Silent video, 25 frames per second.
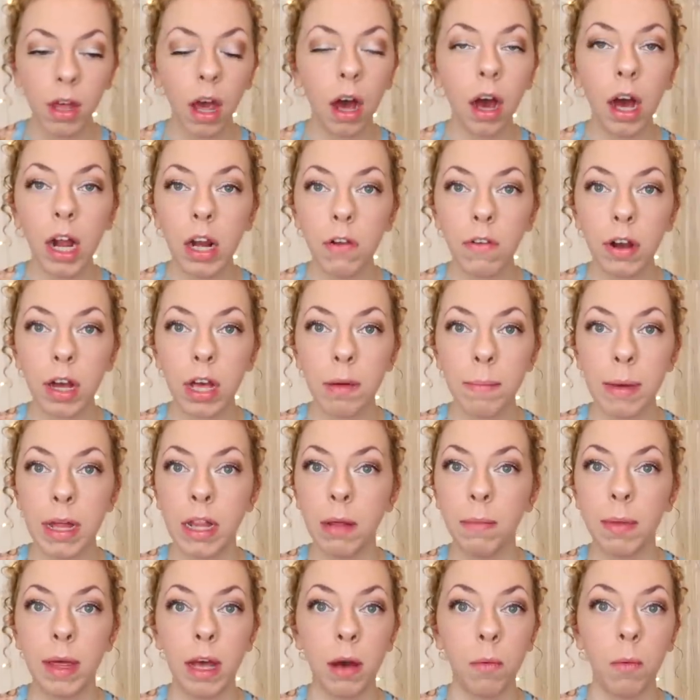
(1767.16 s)
Highly
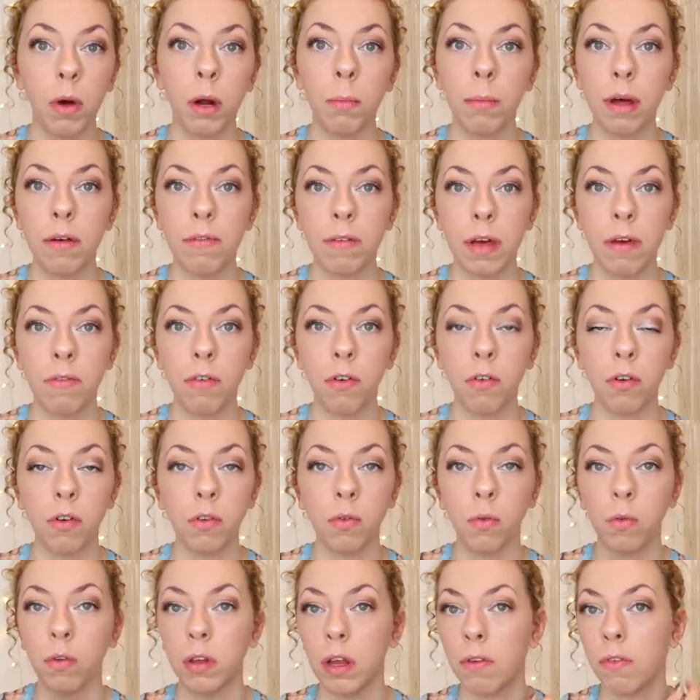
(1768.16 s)
recommend them. They are one of my favorite
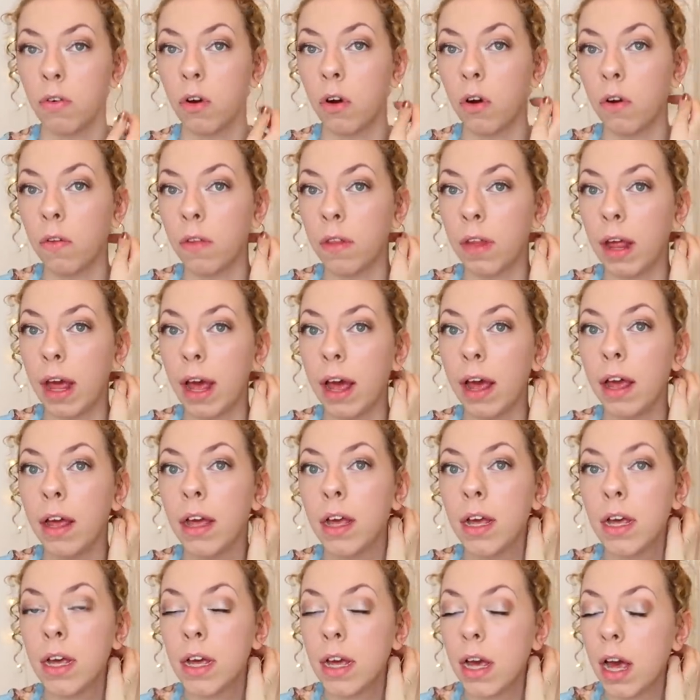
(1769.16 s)
crystals I've got on there.
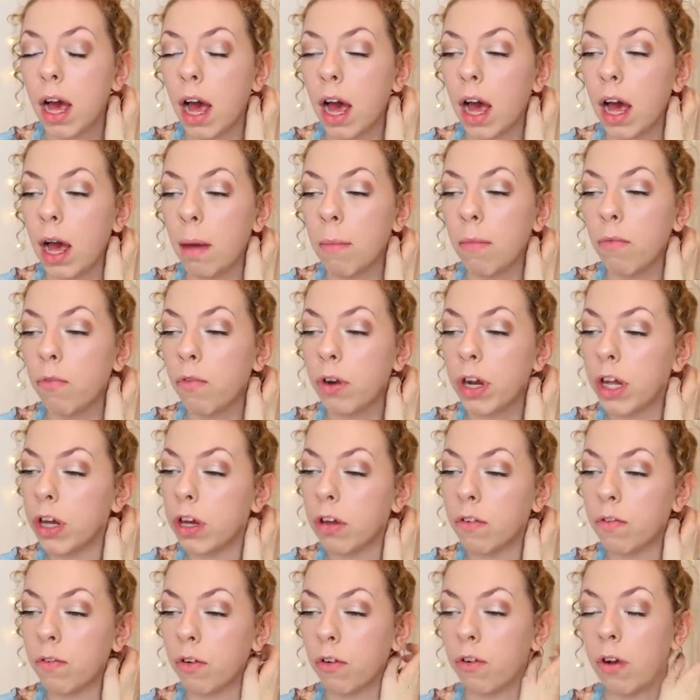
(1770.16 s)
Um, really
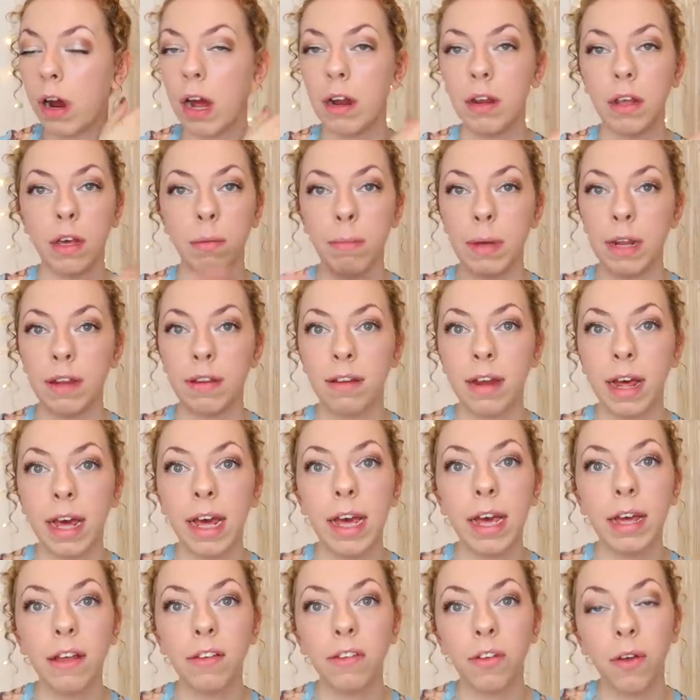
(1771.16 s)
good for grounding and
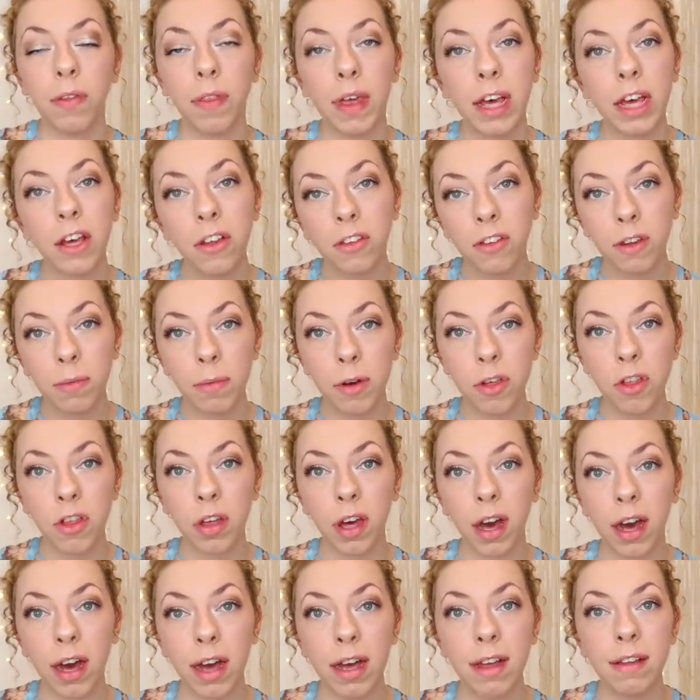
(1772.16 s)
meditating. So thank you so
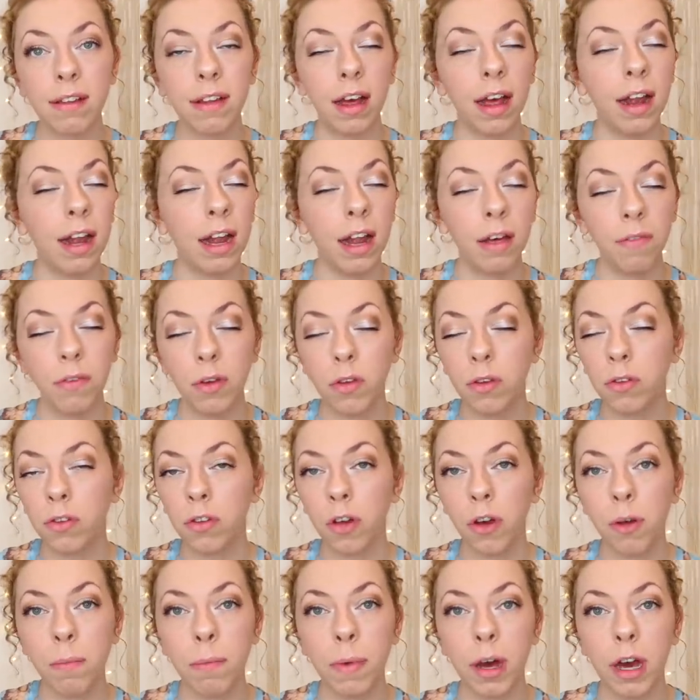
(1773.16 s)
much, guys. I love you
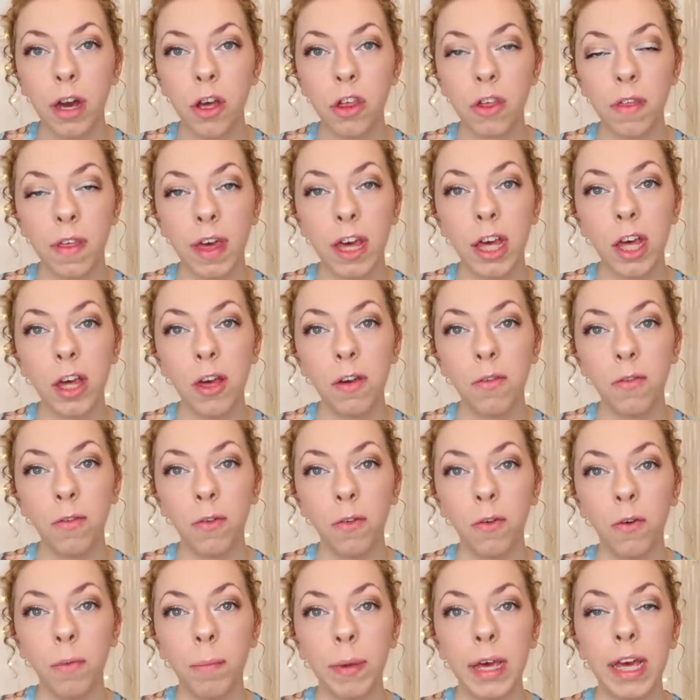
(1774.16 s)
so much. Thank you
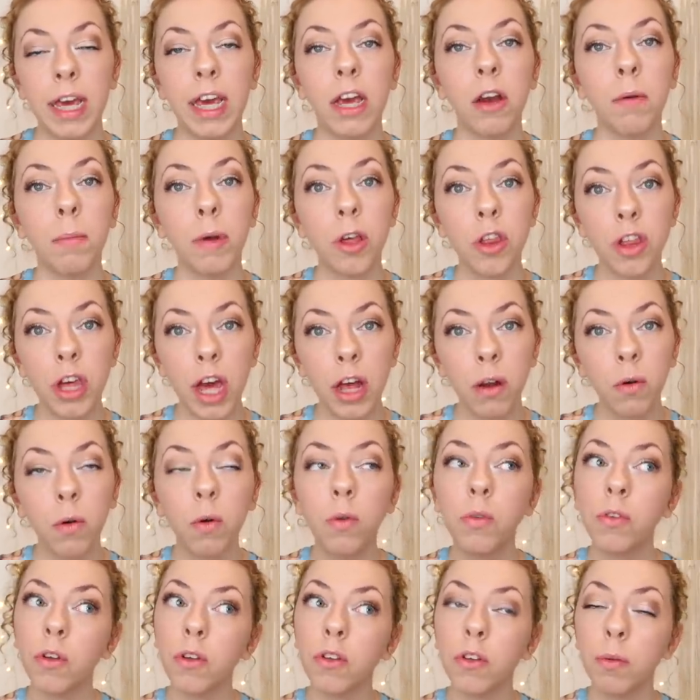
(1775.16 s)
for being here on my channel.
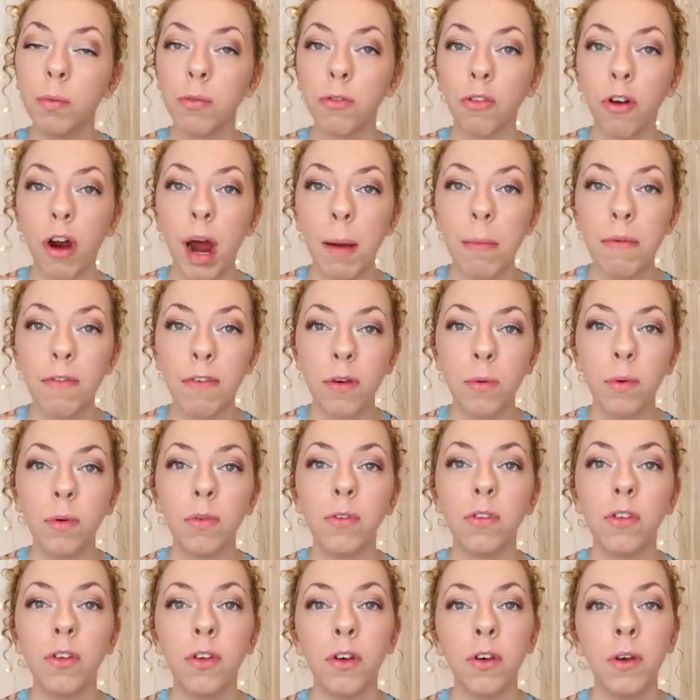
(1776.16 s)
Also subscribe if you
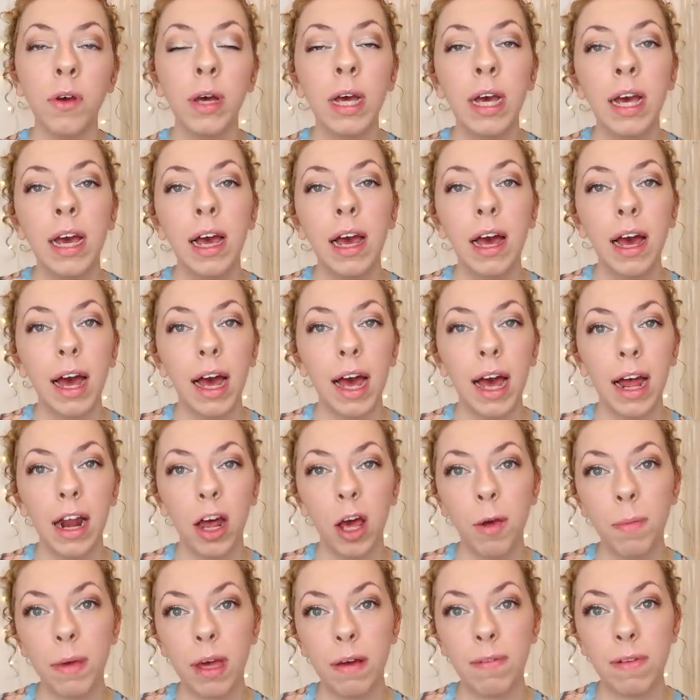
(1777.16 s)
want to. And
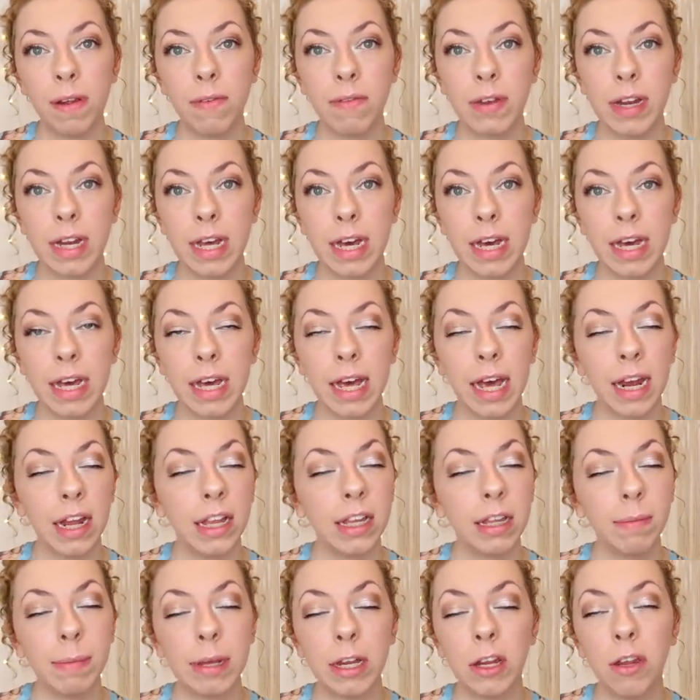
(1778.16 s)
I hope you have a lovely day and
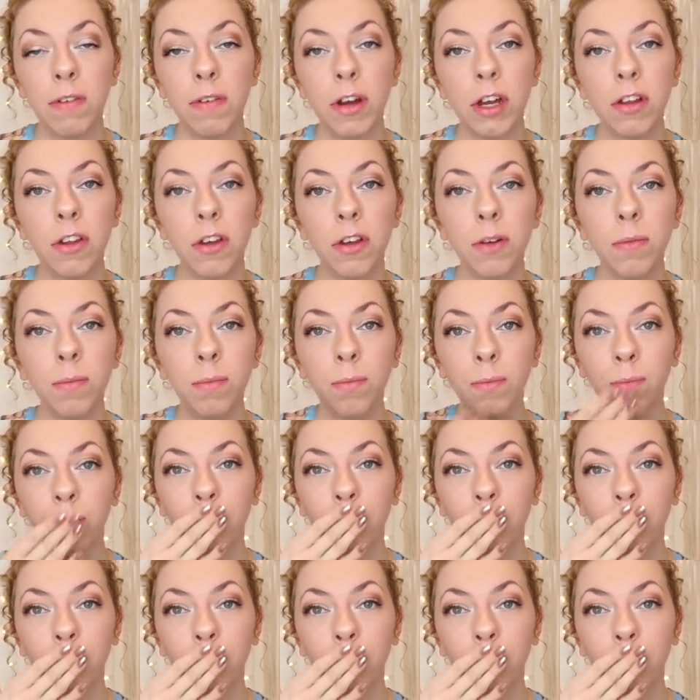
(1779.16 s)
I'll speak to you very soon.